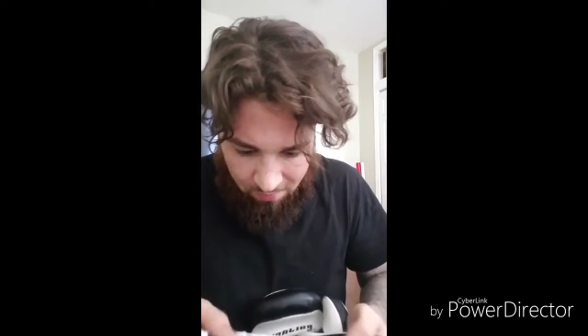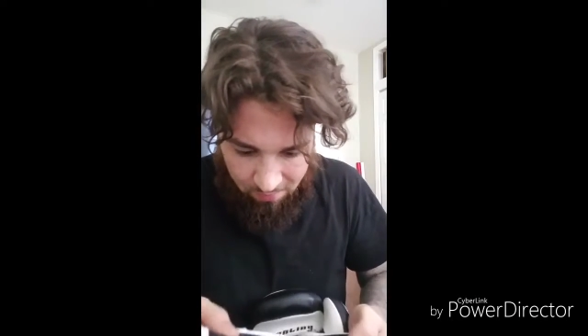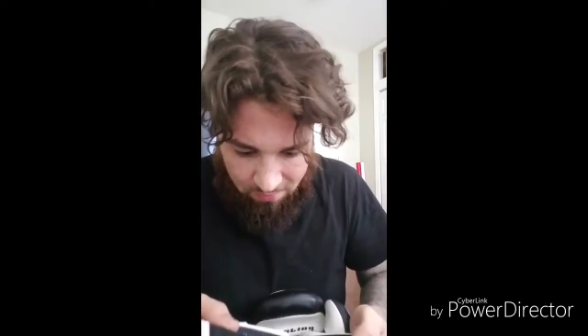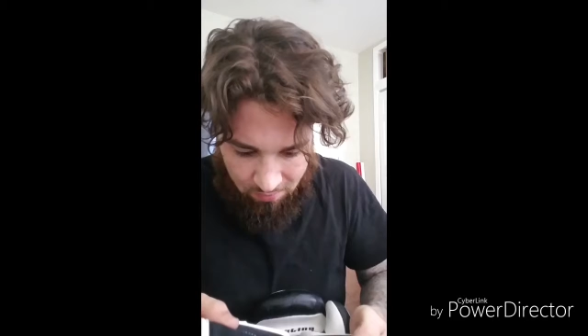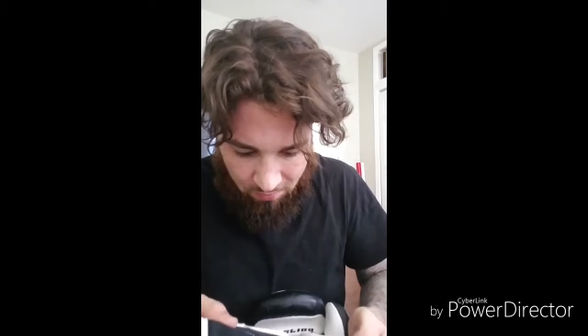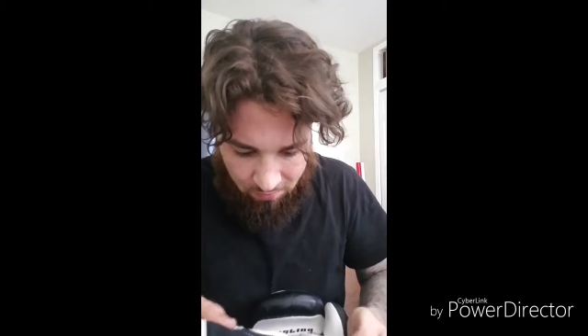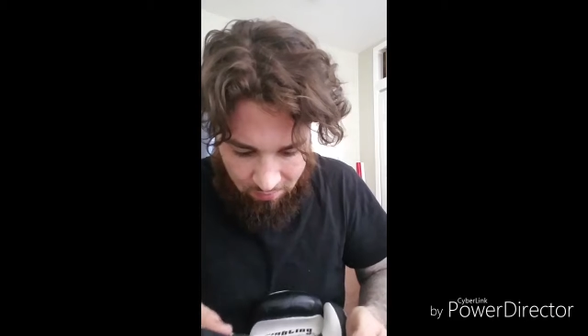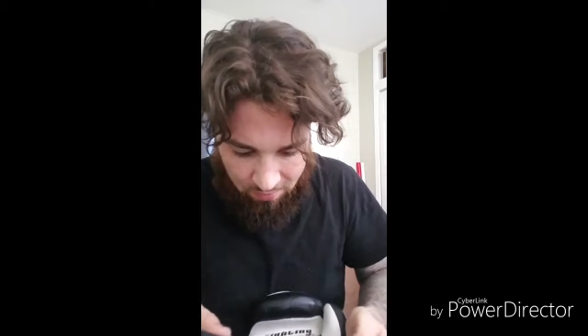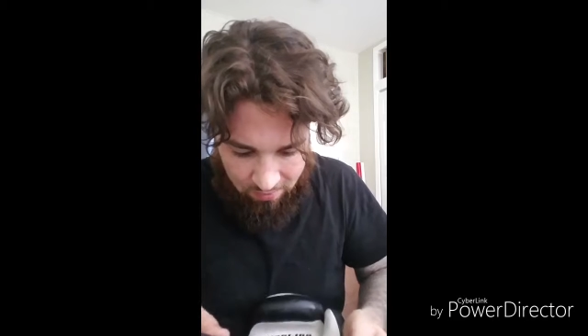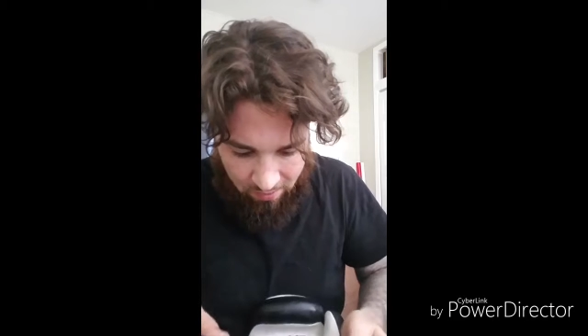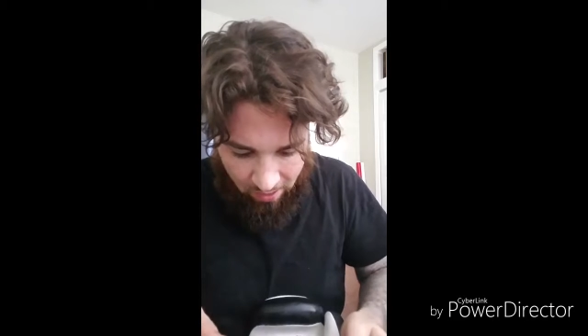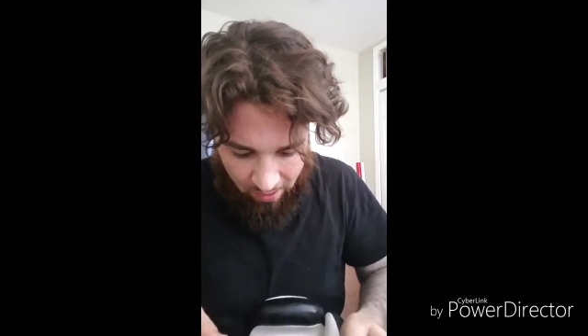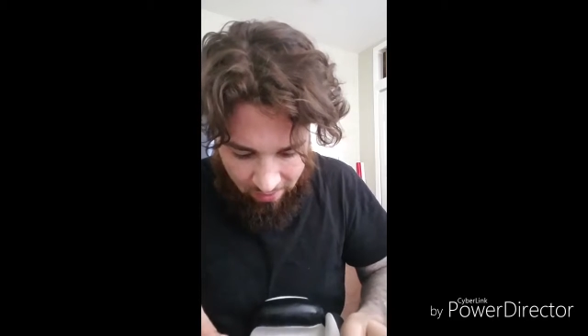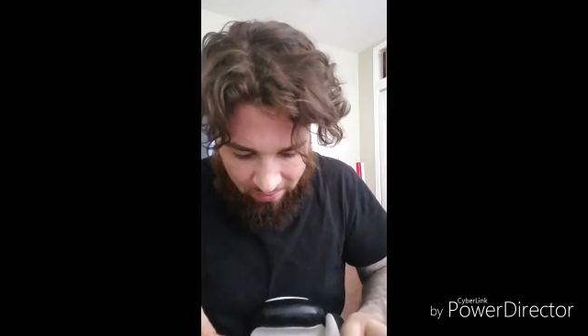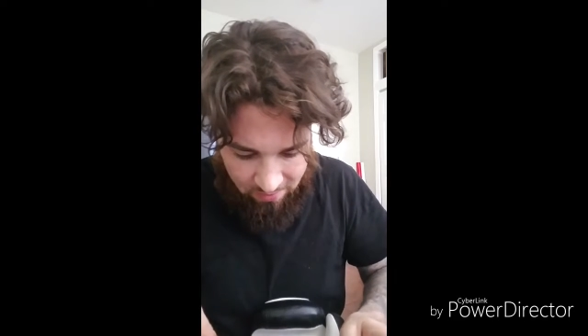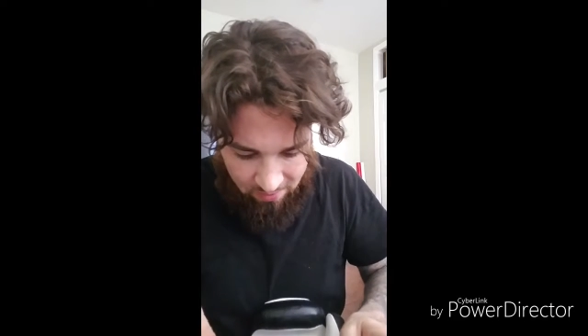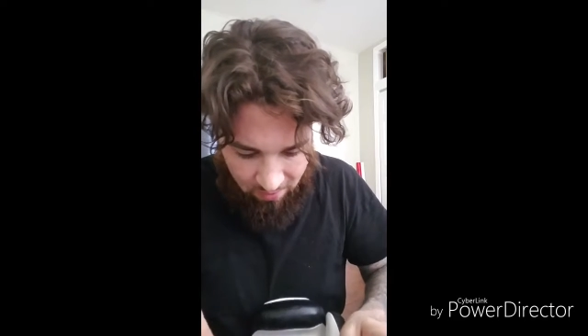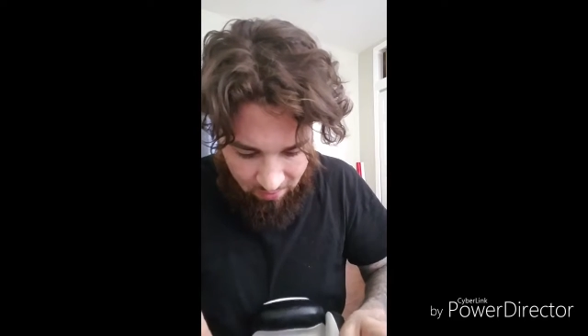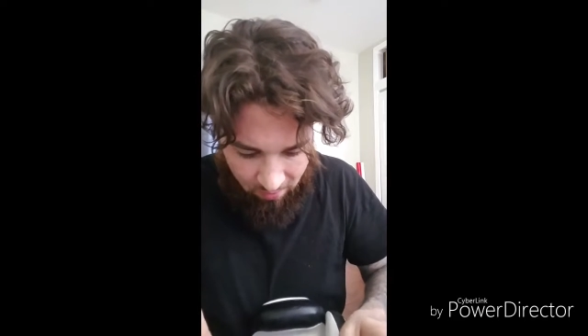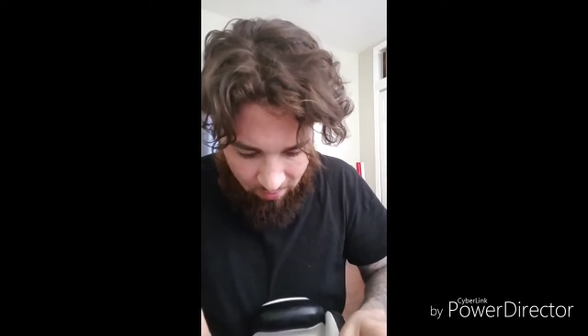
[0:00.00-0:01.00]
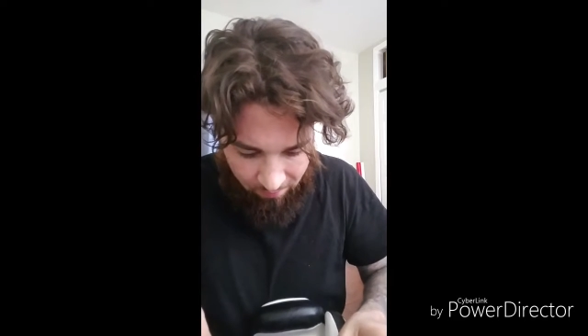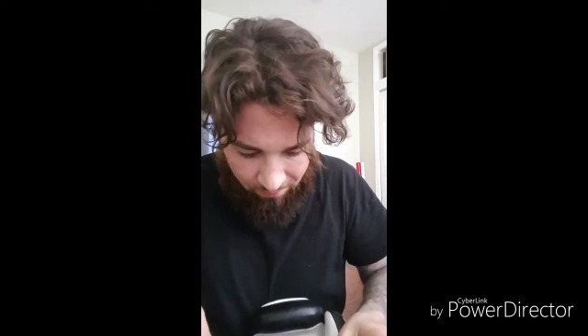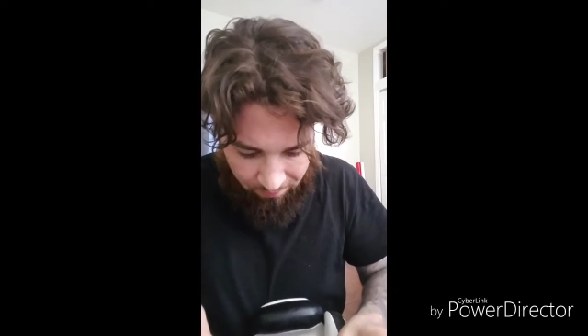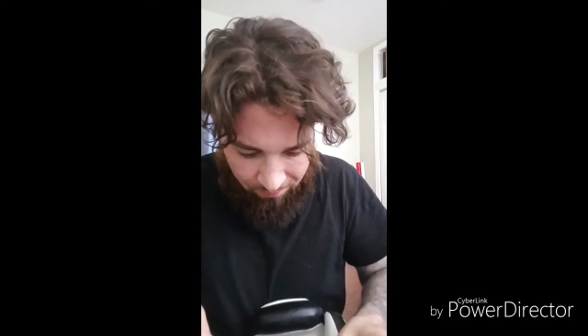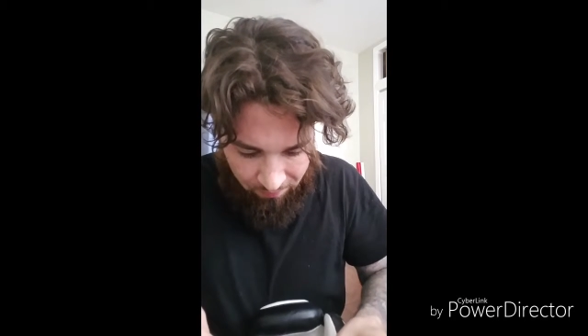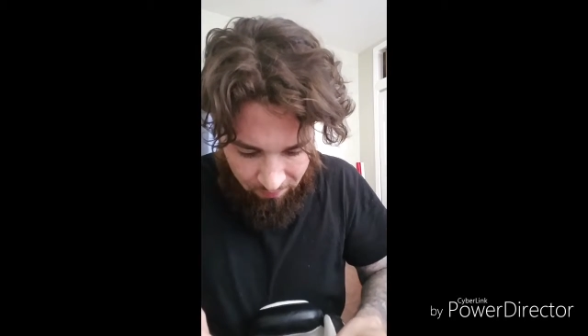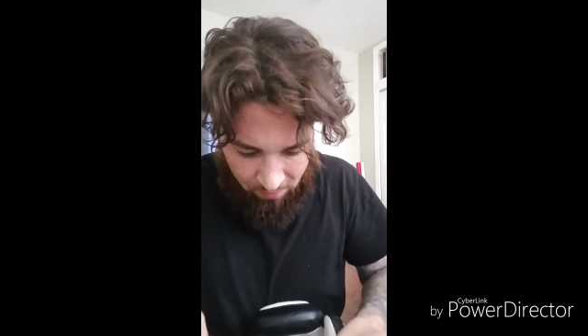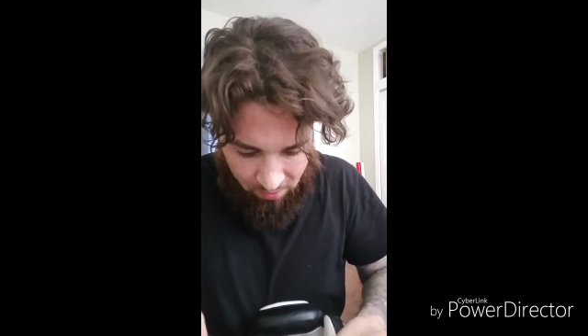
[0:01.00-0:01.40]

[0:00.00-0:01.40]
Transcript: it's on the sides here.